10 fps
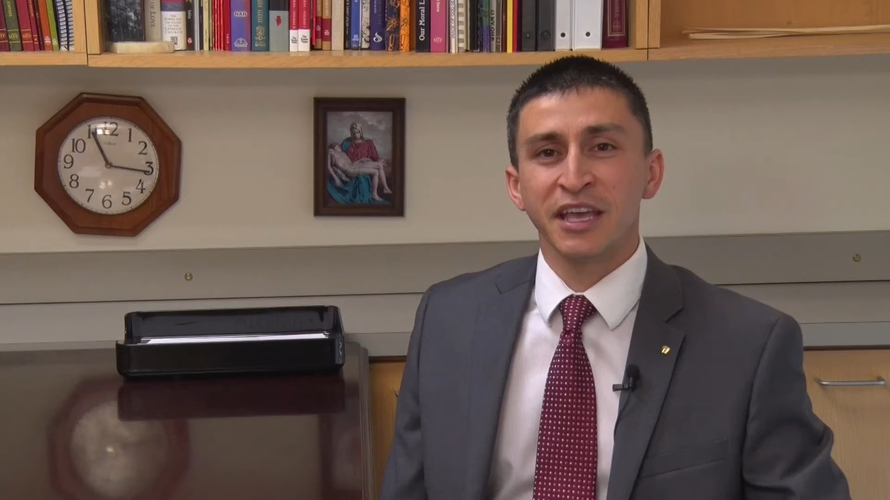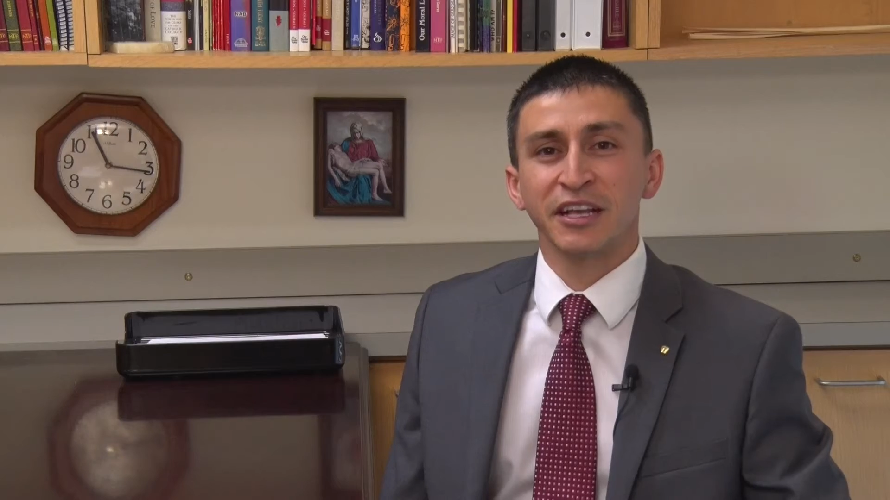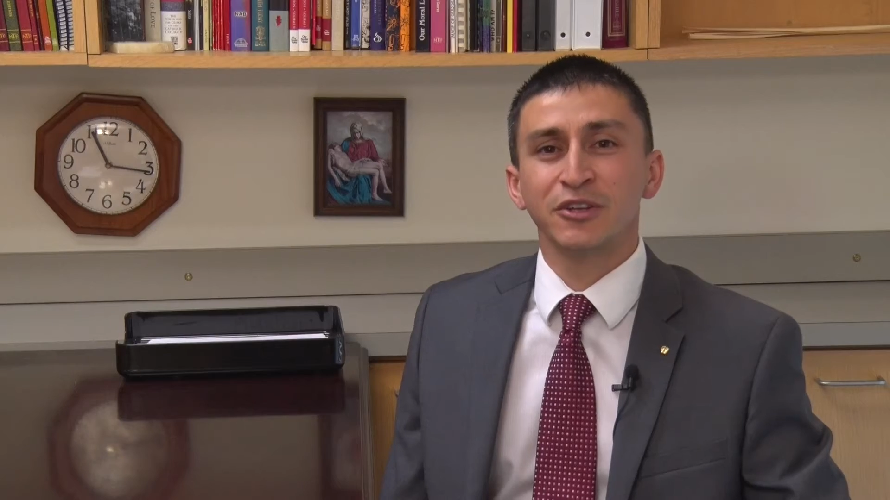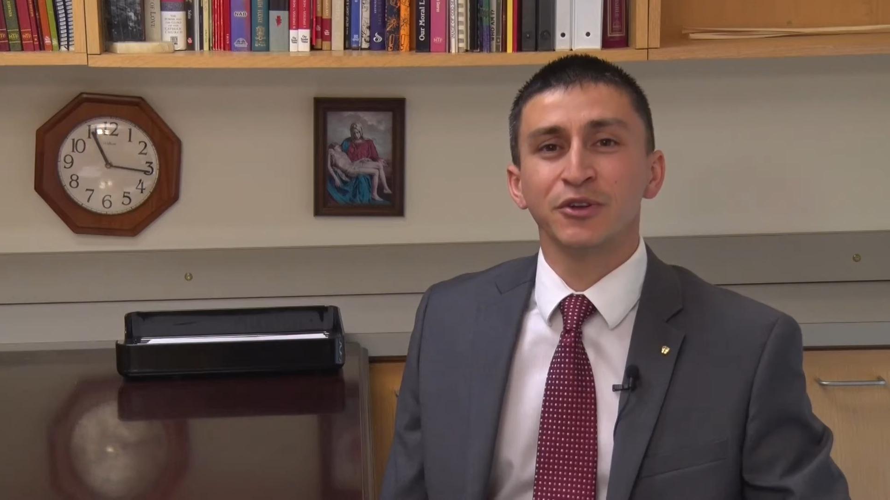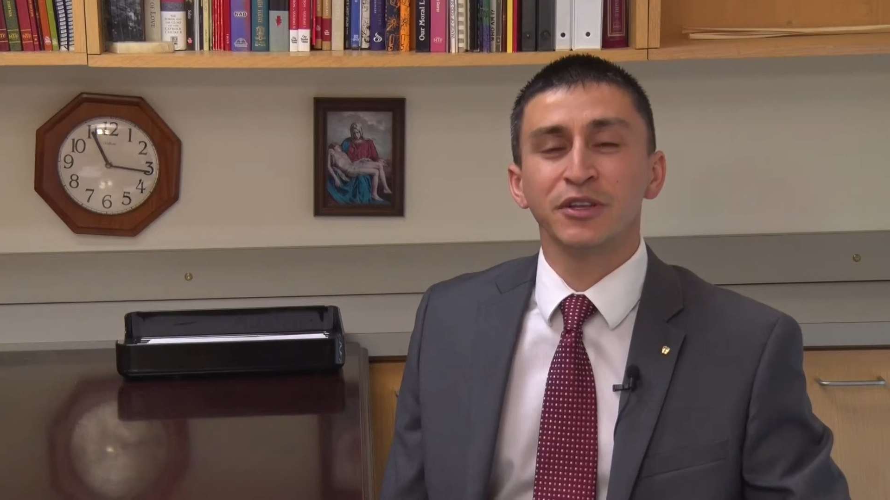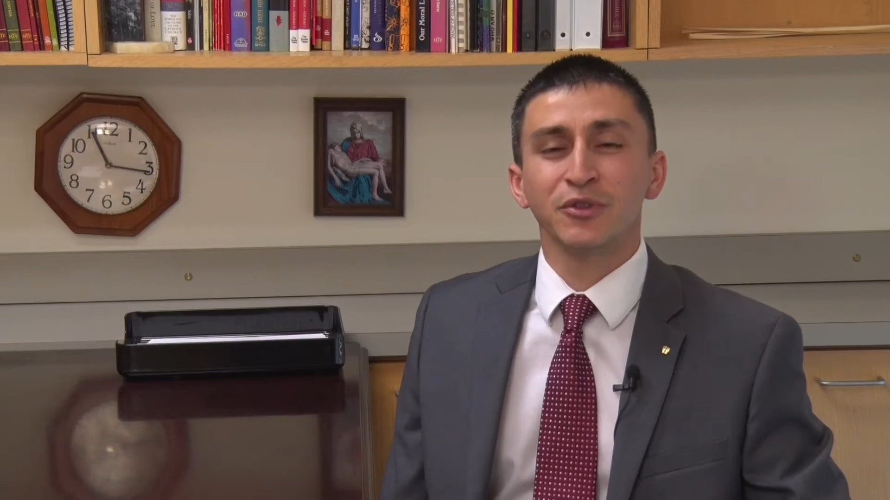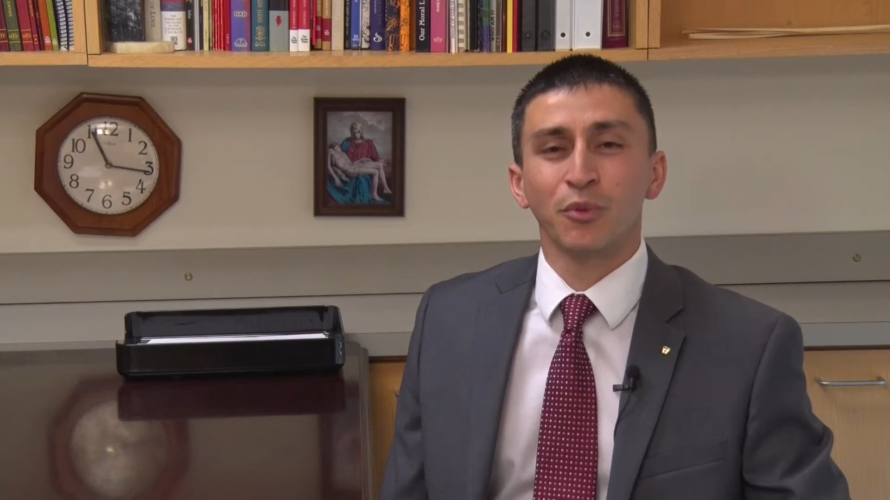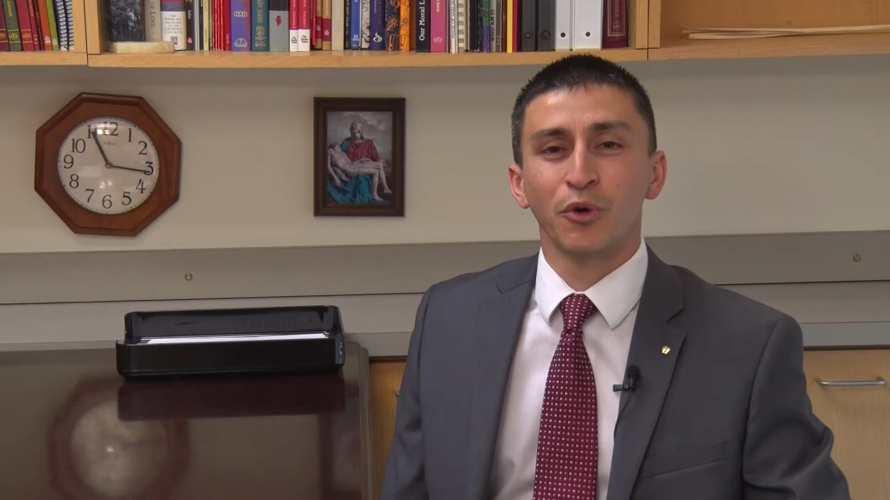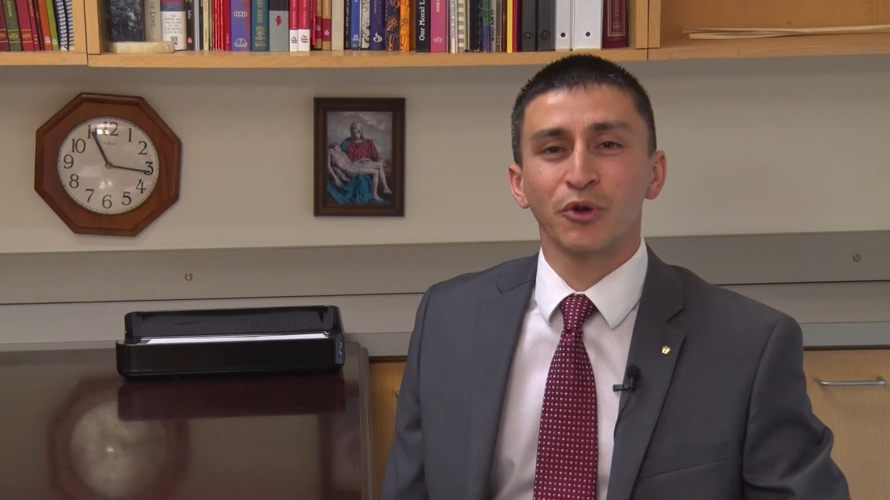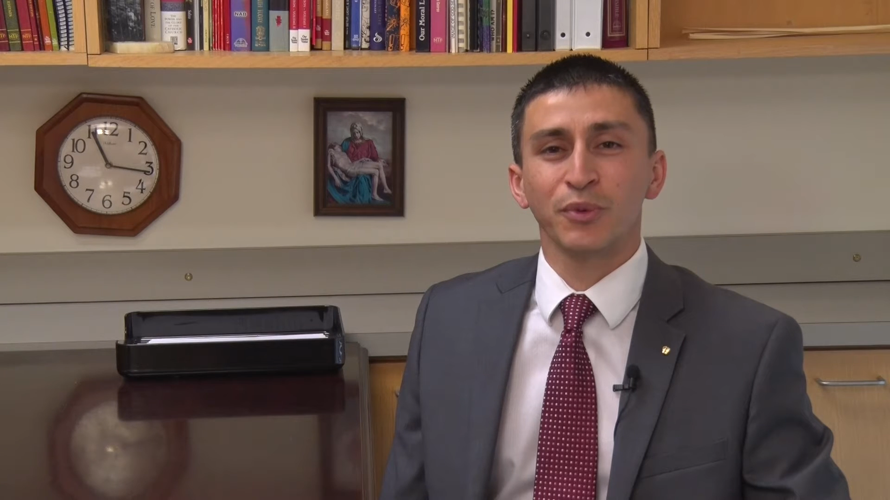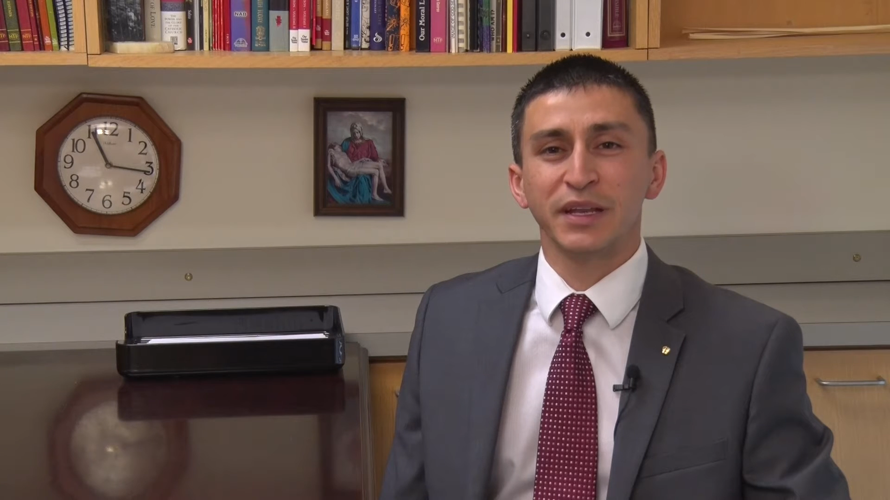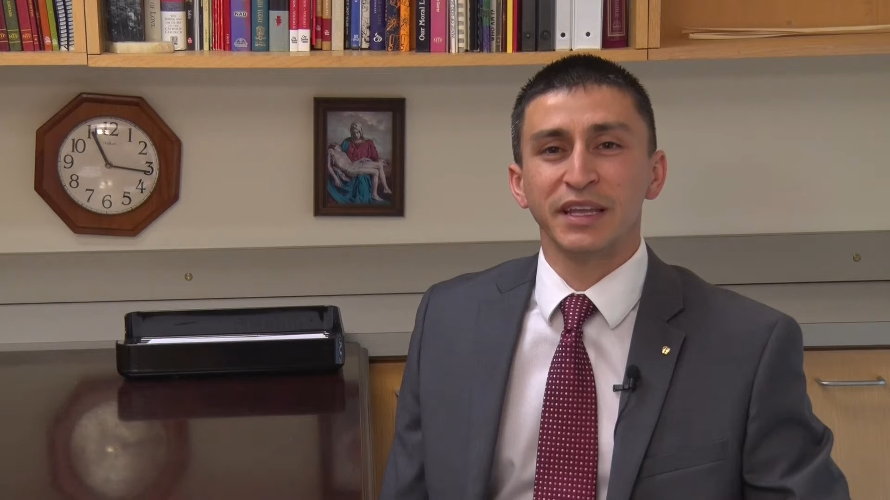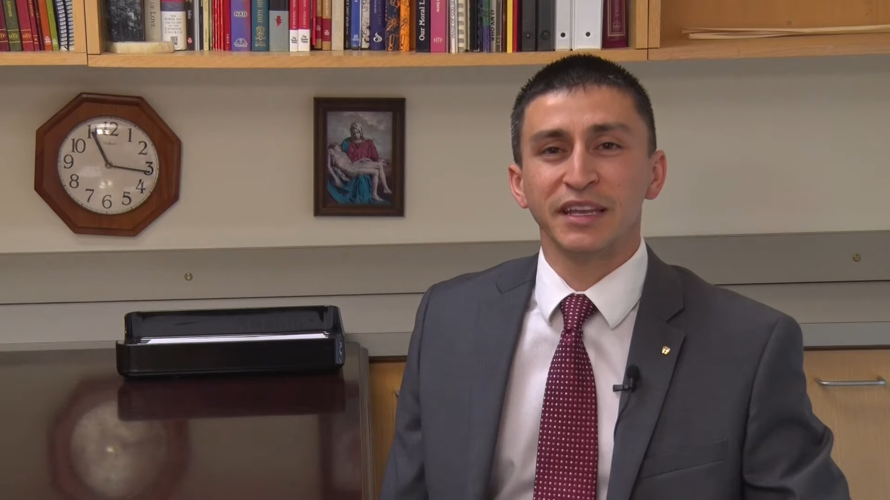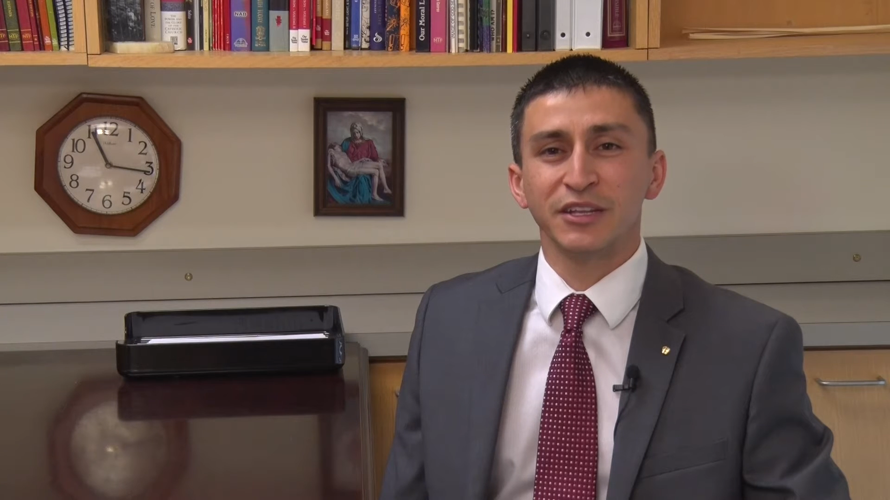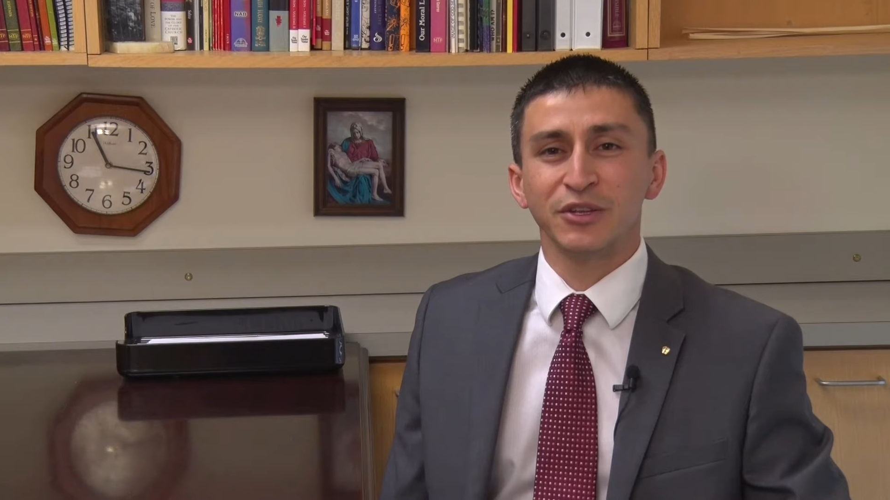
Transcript: including the work we did in